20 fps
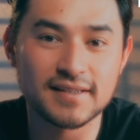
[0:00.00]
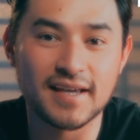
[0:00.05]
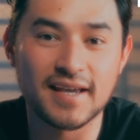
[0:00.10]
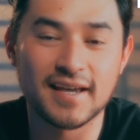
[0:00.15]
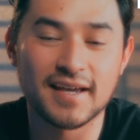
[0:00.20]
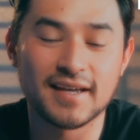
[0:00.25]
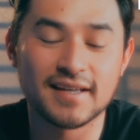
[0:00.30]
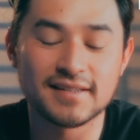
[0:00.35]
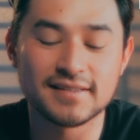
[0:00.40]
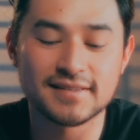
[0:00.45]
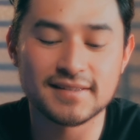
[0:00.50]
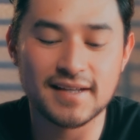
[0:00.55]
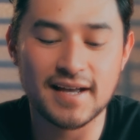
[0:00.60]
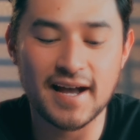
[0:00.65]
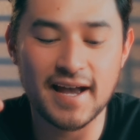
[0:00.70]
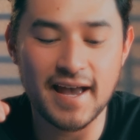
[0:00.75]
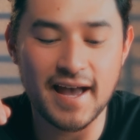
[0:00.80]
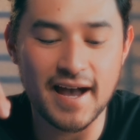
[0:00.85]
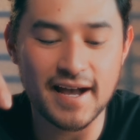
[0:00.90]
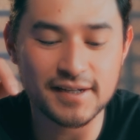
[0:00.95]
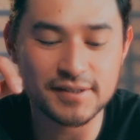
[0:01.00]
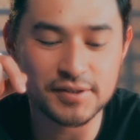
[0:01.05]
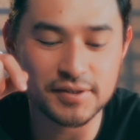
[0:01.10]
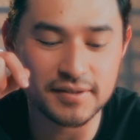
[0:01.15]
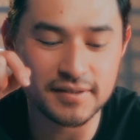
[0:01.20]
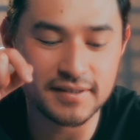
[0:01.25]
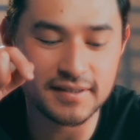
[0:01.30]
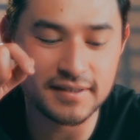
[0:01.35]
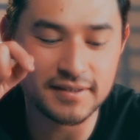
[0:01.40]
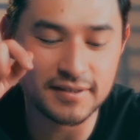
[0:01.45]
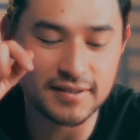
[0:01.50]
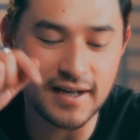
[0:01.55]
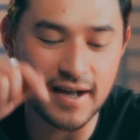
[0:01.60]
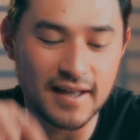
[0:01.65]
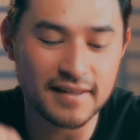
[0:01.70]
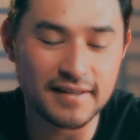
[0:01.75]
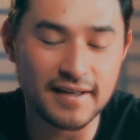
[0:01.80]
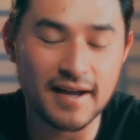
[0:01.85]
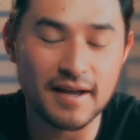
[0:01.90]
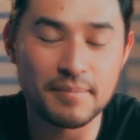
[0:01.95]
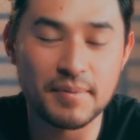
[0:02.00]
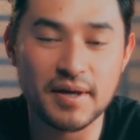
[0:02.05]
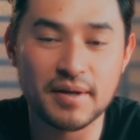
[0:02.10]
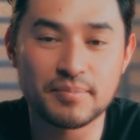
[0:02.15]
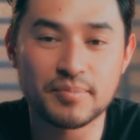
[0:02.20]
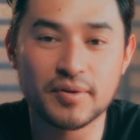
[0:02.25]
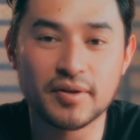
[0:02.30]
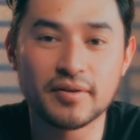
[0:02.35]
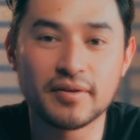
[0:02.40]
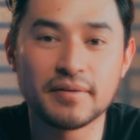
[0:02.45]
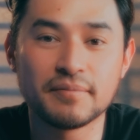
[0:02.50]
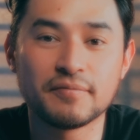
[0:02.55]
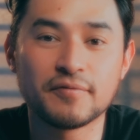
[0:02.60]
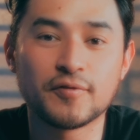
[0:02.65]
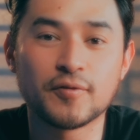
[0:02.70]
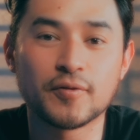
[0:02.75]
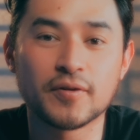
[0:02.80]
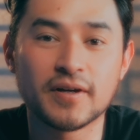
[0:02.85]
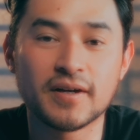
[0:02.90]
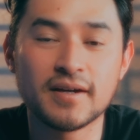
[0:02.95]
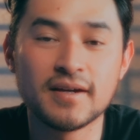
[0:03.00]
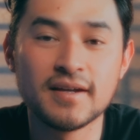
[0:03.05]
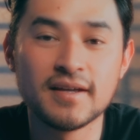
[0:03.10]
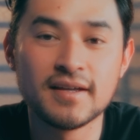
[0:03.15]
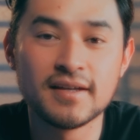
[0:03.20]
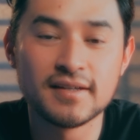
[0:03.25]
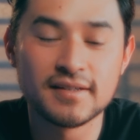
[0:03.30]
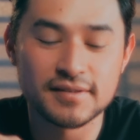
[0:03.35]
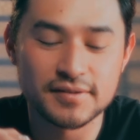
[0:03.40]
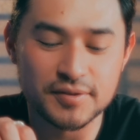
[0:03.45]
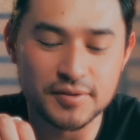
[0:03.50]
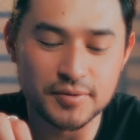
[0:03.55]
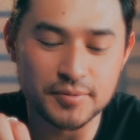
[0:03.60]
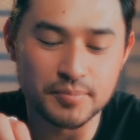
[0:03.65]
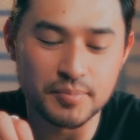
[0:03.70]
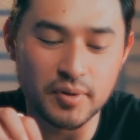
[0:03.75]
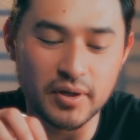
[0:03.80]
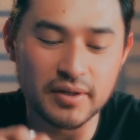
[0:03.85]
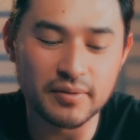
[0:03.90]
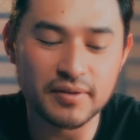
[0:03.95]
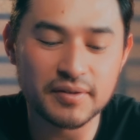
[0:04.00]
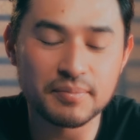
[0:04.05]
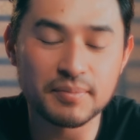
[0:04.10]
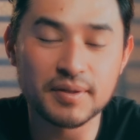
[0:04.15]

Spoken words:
and I actually got the iPad Pro M4 to bring with